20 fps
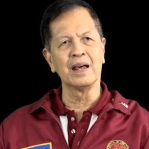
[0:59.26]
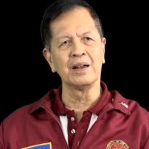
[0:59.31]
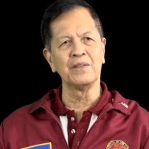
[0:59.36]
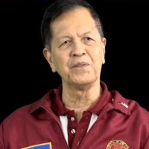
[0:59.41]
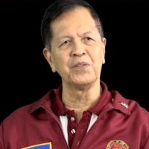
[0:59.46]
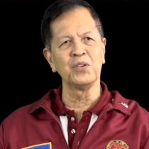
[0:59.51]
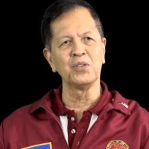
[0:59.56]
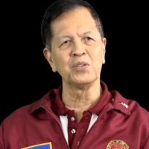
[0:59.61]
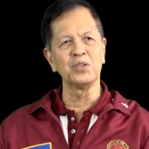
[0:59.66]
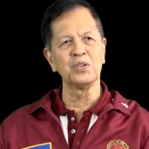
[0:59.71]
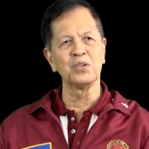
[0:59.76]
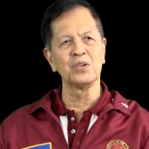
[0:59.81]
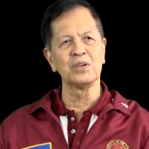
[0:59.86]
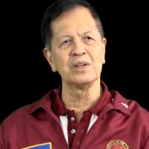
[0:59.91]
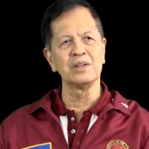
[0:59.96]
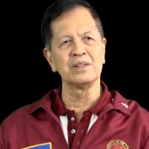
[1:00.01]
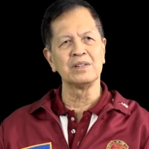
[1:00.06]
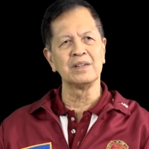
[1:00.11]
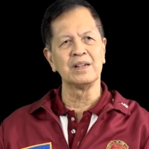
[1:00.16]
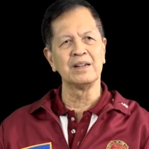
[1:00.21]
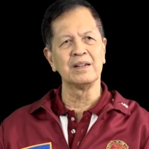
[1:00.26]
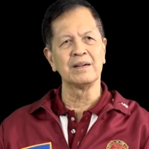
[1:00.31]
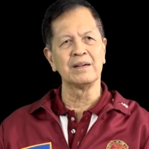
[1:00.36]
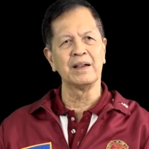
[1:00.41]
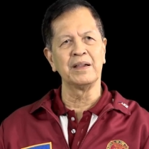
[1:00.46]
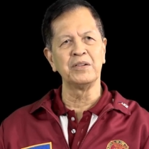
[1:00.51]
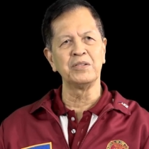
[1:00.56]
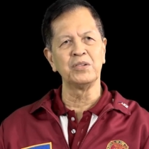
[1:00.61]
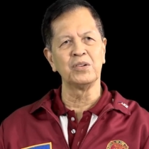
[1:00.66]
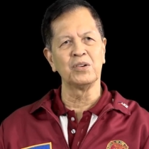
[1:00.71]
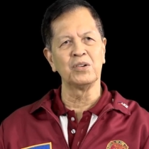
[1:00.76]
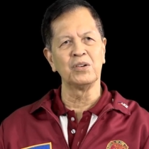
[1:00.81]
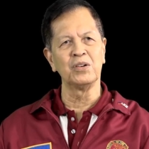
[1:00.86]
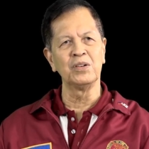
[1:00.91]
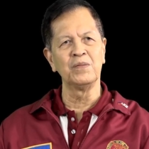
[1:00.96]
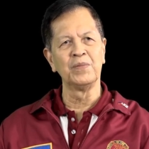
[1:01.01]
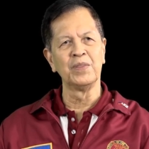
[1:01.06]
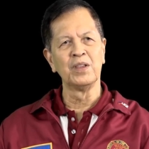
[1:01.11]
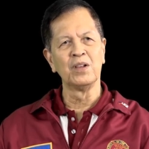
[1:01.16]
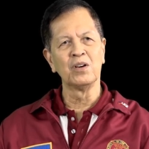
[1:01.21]
and future
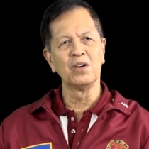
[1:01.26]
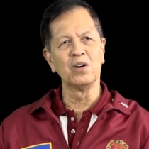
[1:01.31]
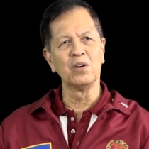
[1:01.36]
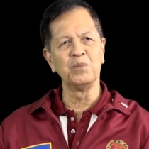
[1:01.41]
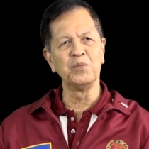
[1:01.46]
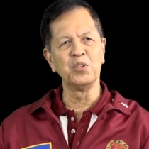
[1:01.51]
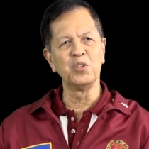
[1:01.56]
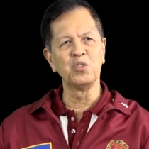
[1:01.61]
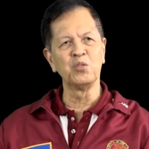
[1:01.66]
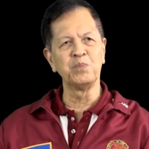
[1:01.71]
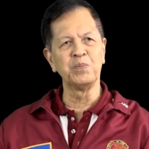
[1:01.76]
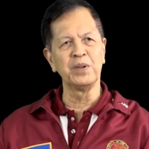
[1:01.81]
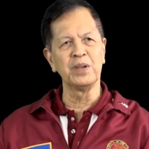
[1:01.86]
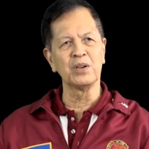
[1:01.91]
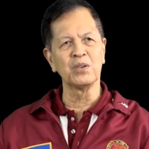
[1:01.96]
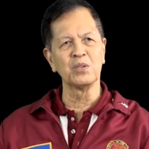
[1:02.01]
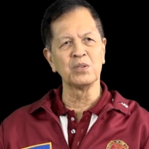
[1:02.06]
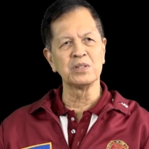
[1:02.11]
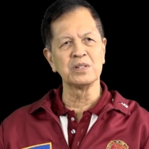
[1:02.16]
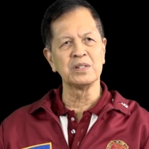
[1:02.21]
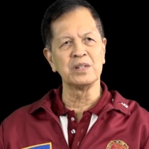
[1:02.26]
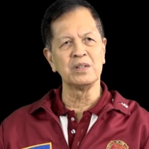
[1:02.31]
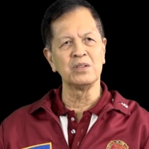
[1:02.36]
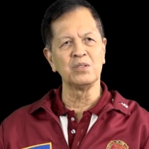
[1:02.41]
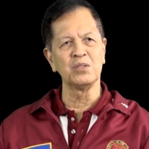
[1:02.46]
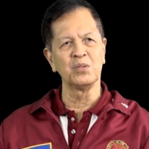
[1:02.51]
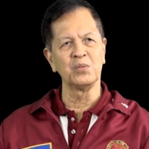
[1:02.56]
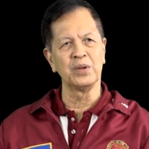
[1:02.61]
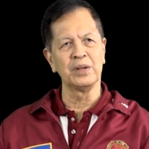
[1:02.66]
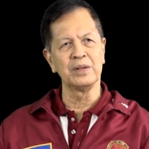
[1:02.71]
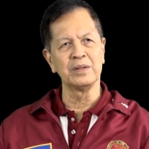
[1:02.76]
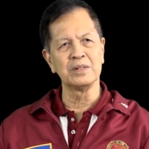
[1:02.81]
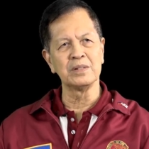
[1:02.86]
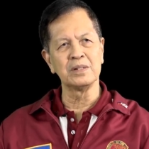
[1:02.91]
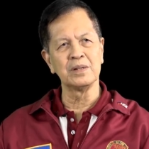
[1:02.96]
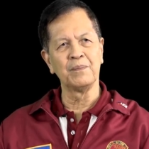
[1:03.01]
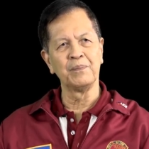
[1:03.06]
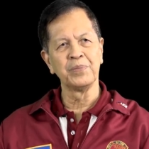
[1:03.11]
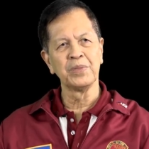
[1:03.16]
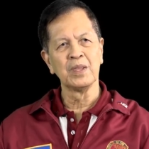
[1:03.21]
generation of UP
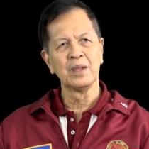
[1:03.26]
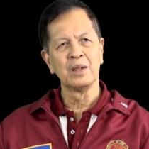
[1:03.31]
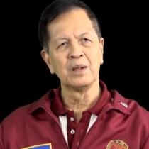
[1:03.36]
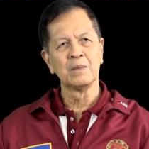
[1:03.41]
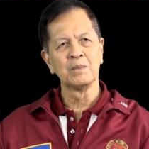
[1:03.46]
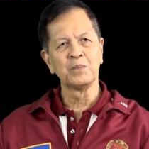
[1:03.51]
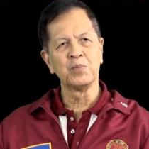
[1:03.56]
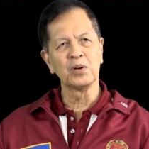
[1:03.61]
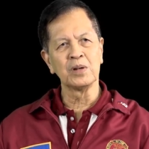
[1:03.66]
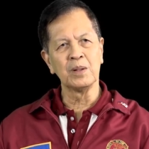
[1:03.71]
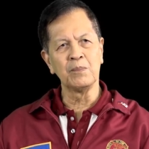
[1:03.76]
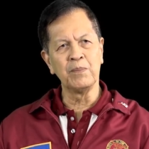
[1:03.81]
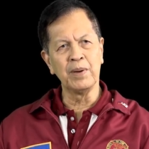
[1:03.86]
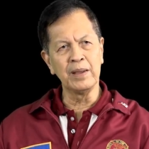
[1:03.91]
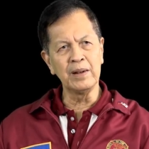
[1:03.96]
constituents. For the